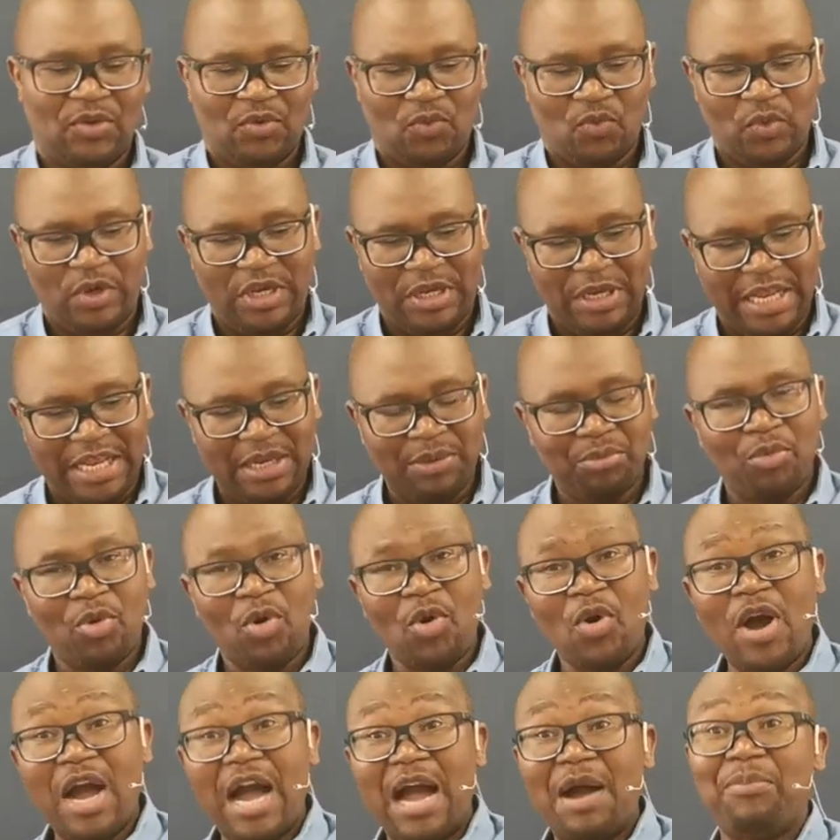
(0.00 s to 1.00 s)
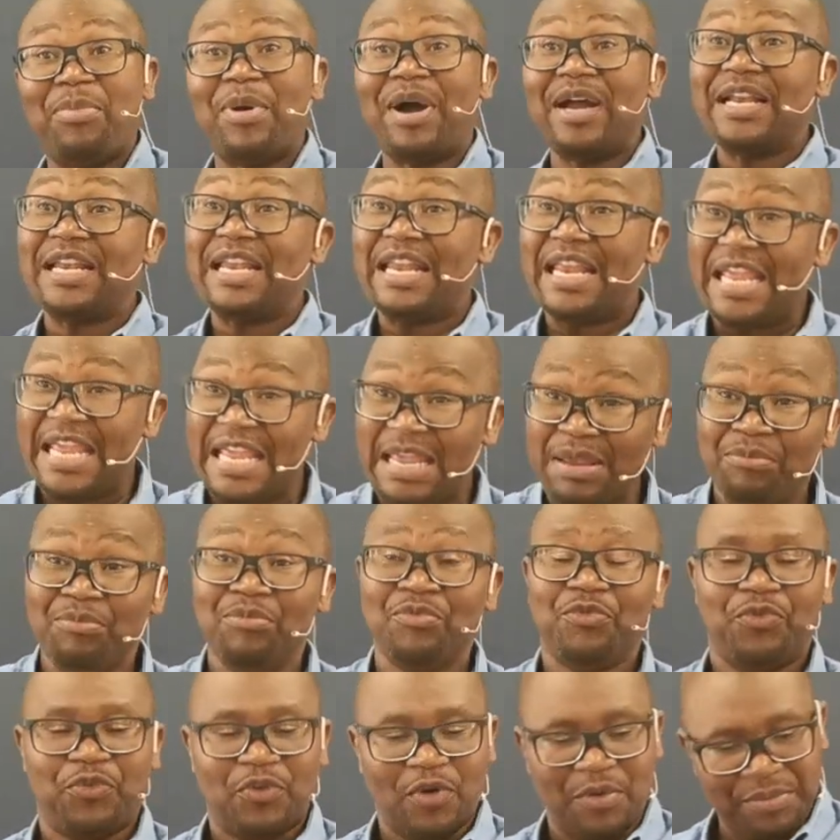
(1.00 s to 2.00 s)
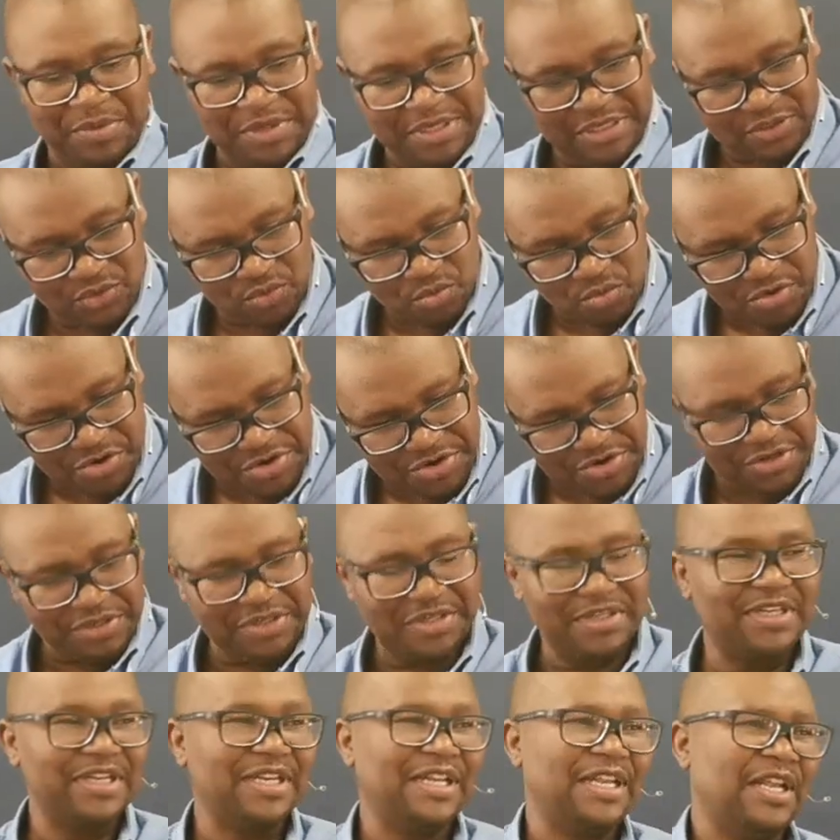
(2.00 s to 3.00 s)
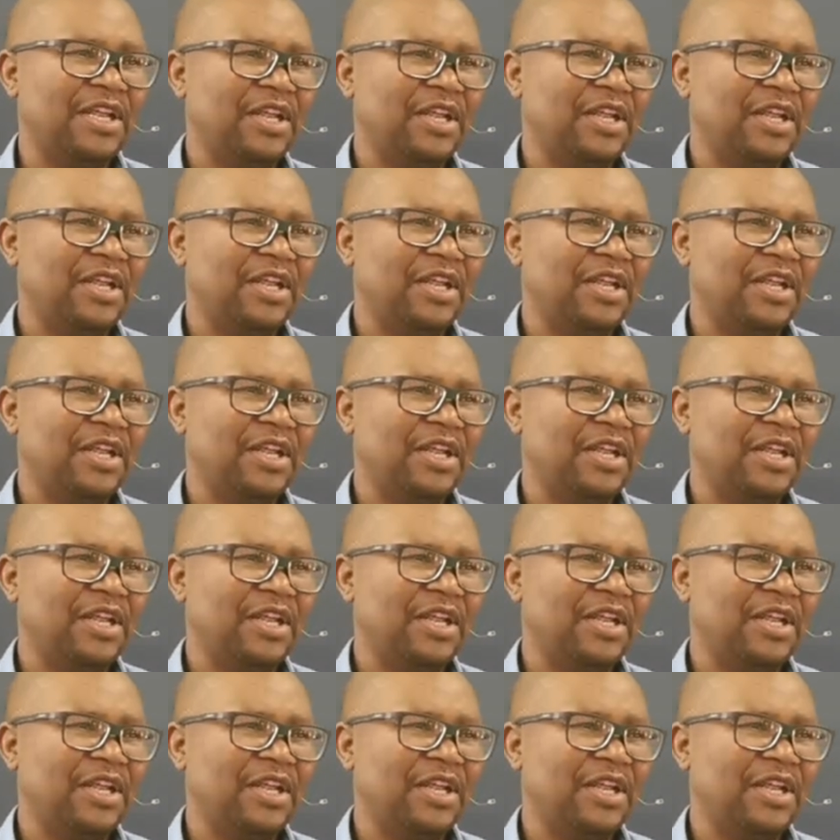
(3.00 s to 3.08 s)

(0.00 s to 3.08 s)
We learn more about Him from His Word.